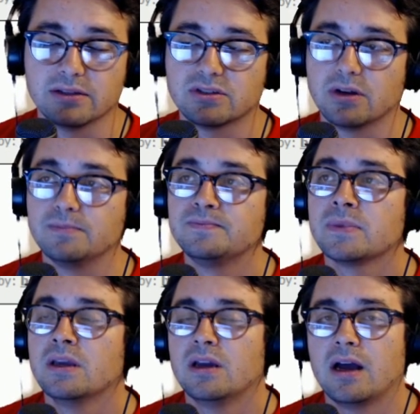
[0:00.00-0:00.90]
So
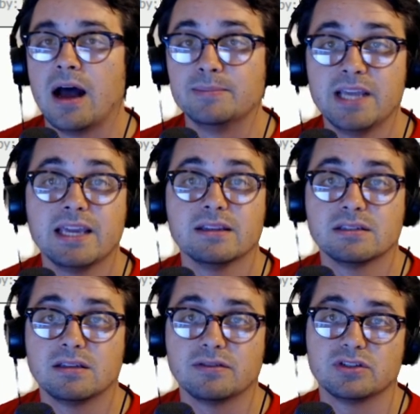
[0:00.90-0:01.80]
I'm taking this
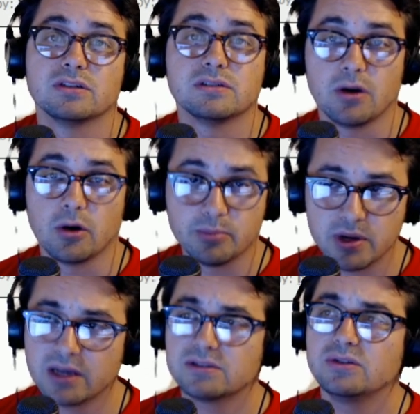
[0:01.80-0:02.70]
stuff seriously. Hope you
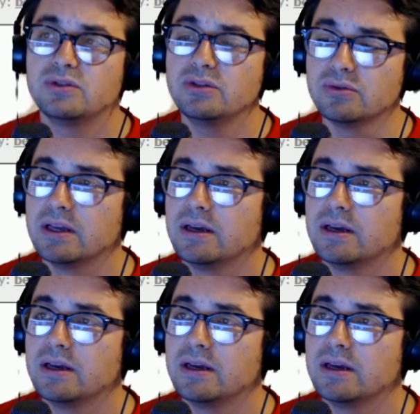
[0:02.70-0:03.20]
guys do too.